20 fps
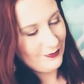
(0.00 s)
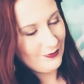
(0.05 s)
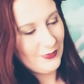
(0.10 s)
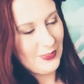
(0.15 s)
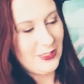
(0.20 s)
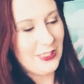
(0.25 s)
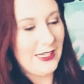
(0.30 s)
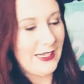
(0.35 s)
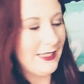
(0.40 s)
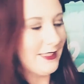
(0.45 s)

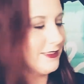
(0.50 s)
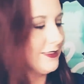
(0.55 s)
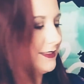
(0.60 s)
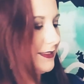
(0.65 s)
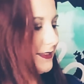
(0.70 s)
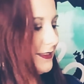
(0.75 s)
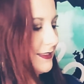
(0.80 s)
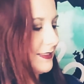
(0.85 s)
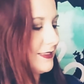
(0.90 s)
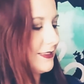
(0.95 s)
All right.
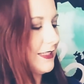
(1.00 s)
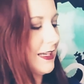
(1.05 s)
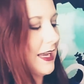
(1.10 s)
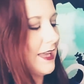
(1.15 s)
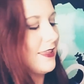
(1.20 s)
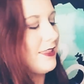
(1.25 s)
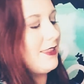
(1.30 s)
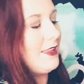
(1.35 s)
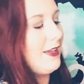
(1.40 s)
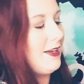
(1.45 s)

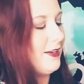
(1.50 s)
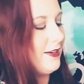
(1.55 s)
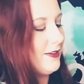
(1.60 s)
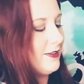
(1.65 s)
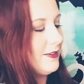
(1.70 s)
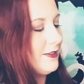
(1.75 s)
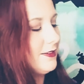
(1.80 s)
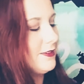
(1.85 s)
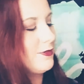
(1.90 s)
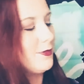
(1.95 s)
And
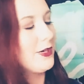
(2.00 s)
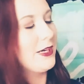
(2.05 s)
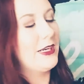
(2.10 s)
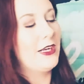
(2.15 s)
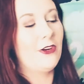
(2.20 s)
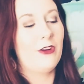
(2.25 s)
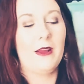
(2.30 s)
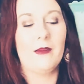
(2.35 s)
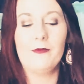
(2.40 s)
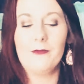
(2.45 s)
then we're going to
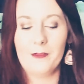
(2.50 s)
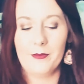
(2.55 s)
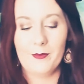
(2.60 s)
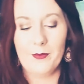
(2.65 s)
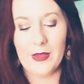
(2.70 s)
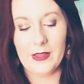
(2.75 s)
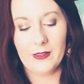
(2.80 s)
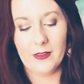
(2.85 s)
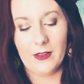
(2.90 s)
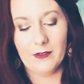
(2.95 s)
grab from
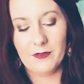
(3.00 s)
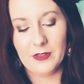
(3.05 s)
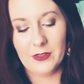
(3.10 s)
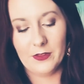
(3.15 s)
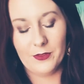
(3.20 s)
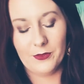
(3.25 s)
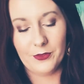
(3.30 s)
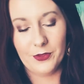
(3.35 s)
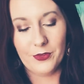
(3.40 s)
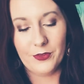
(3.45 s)
my lovely
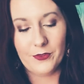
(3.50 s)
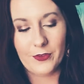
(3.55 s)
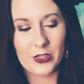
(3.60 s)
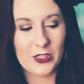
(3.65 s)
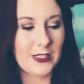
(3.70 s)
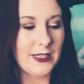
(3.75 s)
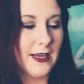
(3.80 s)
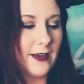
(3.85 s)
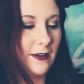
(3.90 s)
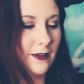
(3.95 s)
little universe
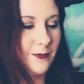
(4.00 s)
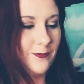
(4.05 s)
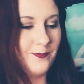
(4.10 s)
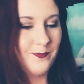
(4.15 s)
deck.